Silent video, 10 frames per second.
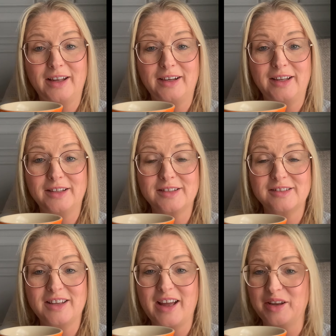And it's
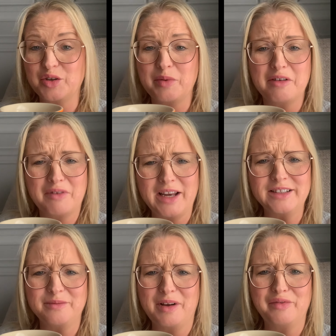a bit
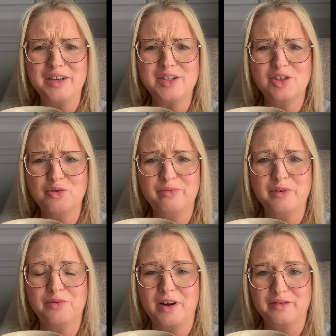random having soup for
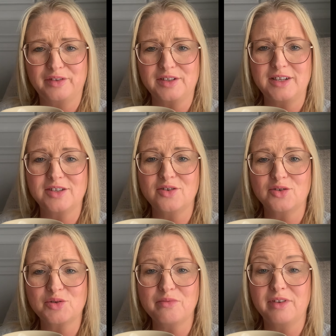breakfast. It's not
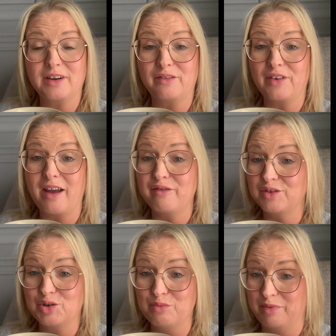something I've ever
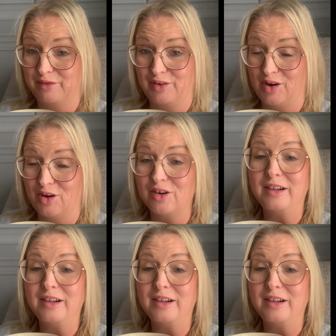done before.